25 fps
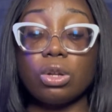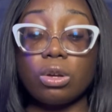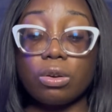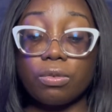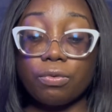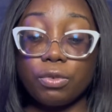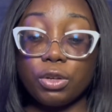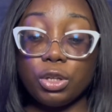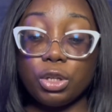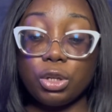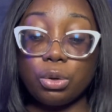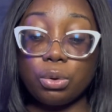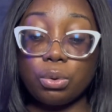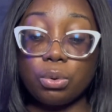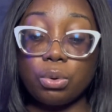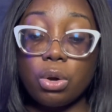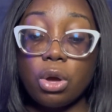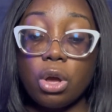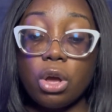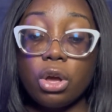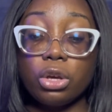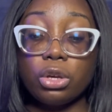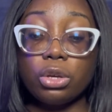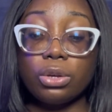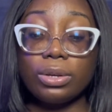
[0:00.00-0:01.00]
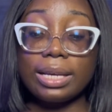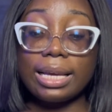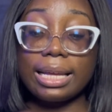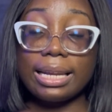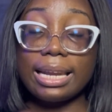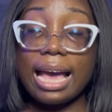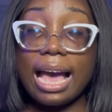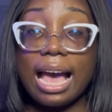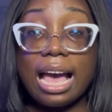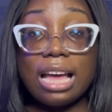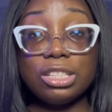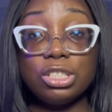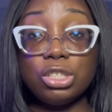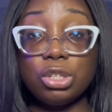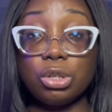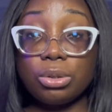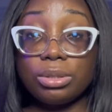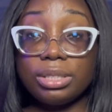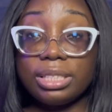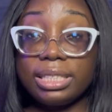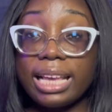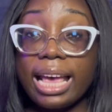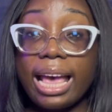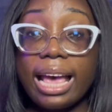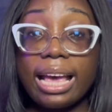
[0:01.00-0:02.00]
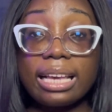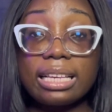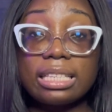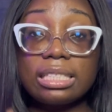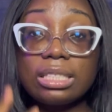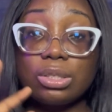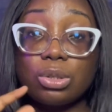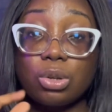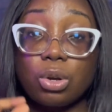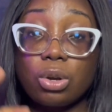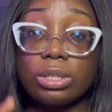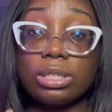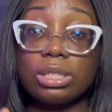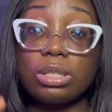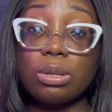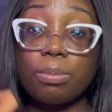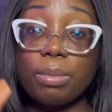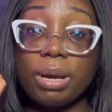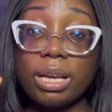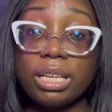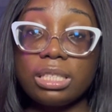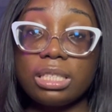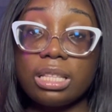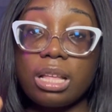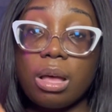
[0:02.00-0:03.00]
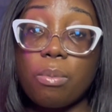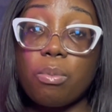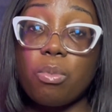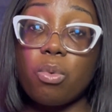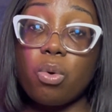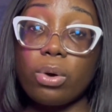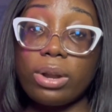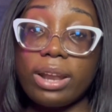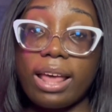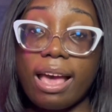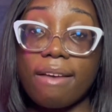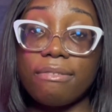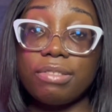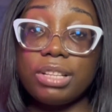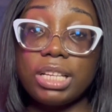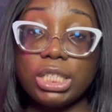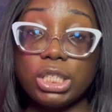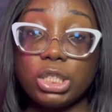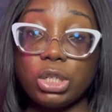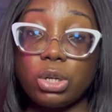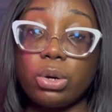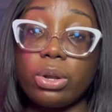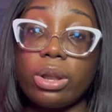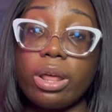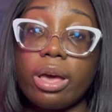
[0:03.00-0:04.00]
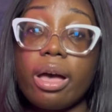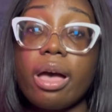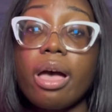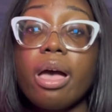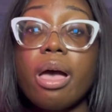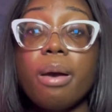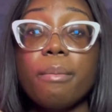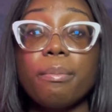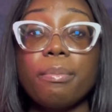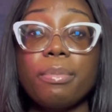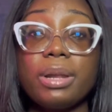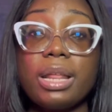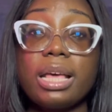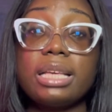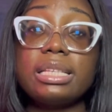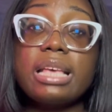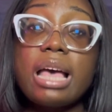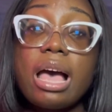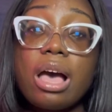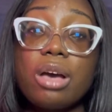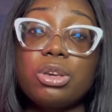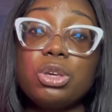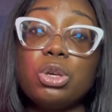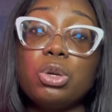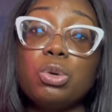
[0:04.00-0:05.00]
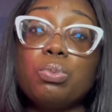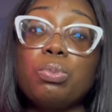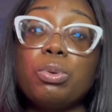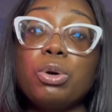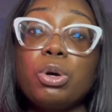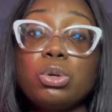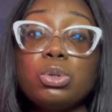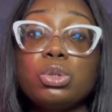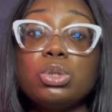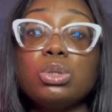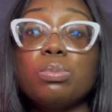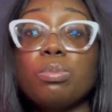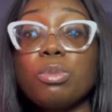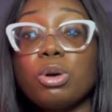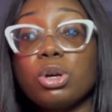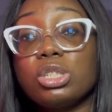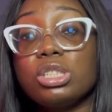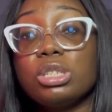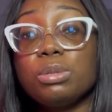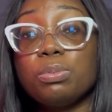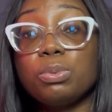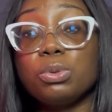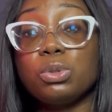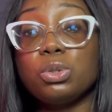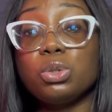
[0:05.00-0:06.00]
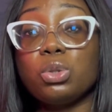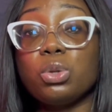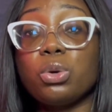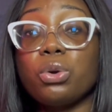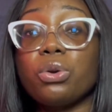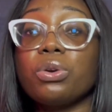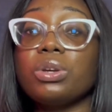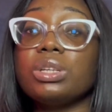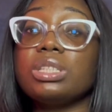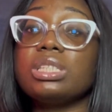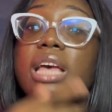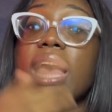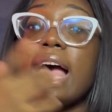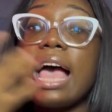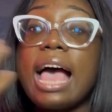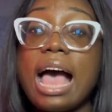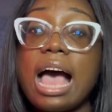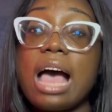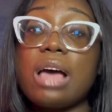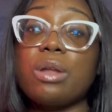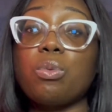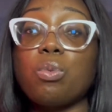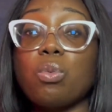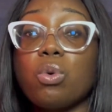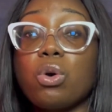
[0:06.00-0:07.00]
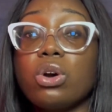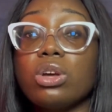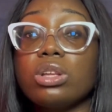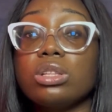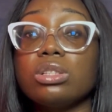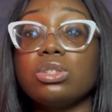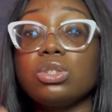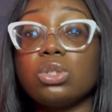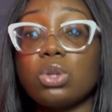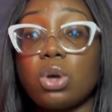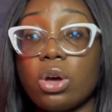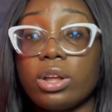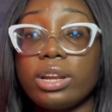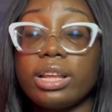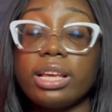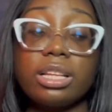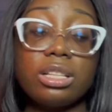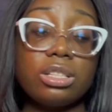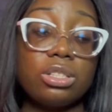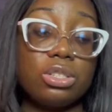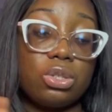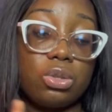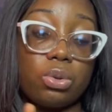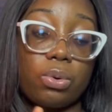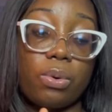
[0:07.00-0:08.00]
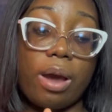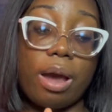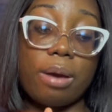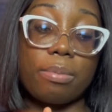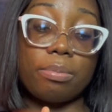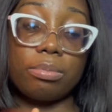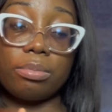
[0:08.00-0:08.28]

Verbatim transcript: long video. You can add your text, customize them one after the other. But that's how you post multiple stories at once on Instagram.